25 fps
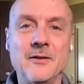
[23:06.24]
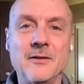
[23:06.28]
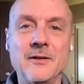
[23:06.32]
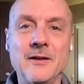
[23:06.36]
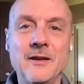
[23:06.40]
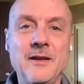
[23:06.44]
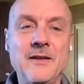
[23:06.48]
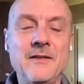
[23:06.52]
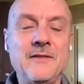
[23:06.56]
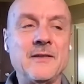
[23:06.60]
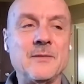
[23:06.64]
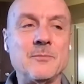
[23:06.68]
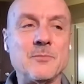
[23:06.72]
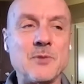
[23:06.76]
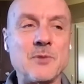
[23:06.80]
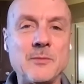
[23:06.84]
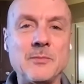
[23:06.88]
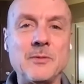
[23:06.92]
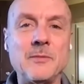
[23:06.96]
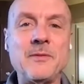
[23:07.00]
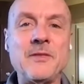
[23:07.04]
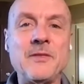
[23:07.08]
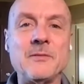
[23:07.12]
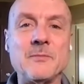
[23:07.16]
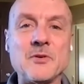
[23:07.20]
He's
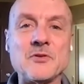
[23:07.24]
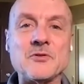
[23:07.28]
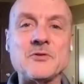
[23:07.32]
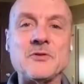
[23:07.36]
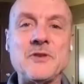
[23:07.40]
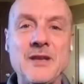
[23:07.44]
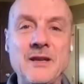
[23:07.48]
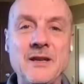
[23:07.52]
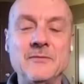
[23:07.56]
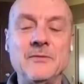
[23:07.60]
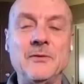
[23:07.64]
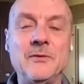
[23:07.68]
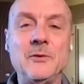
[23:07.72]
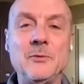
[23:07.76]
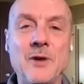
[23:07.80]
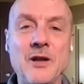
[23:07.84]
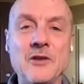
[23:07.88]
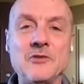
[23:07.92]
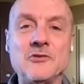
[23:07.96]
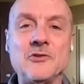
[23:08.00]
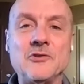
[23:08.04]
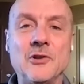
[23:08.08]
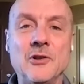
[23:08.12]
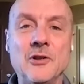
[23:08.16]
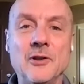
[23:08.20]
probably the most
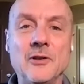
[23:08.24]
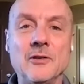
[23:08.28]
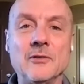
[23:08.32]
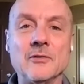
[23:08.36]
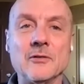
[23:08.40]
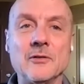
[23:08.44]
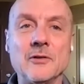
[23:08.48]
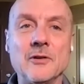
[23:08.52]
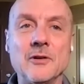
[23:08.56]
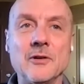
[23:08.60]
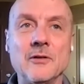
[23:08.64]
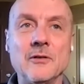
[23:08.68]
influential